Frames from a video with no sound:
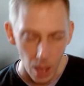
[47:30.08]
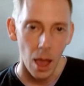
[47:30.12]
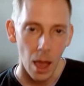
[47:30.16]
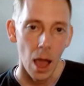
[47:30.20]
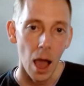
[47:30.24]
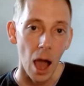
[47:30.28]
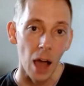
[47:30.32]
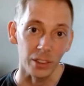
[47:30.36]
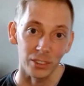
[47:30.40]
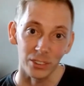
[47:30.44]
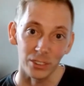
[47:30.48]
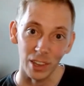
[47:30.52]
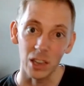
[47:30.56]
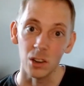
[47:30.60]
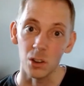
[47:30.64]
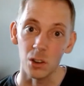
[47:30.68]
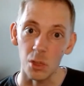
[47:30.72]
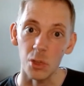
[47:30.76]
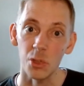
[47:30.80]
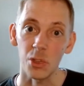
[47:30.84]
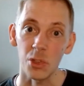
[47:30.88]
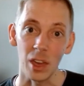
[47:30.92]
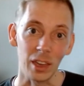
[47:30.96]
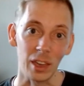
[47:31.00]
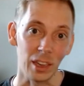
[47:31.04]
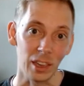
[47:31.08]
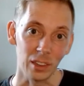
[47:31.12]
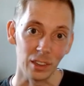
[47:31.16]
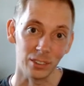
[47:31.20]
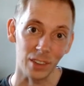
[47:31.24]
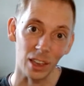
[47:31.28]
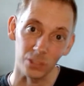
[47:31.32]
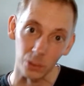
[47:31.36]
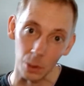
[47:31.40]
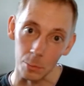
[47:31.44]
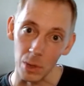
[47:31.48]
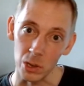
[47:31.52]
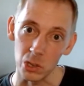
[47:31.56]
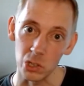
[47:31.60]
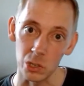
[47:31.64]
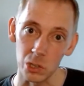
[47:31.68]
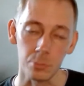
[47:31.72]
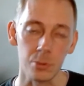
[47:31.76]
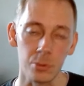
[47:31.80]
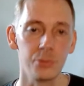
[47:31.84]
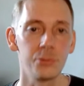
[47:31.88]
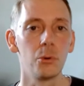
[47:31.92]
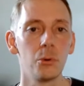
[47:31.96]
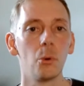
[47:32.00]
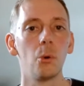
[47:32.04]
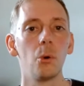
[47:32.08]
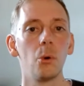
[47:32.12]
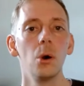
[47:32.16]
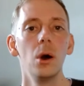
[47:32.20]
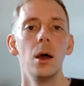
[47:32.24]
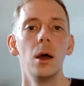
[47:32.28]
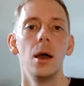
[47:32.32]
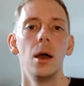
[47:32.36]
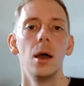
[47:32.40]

I'd say another thing is, as I mentioned before,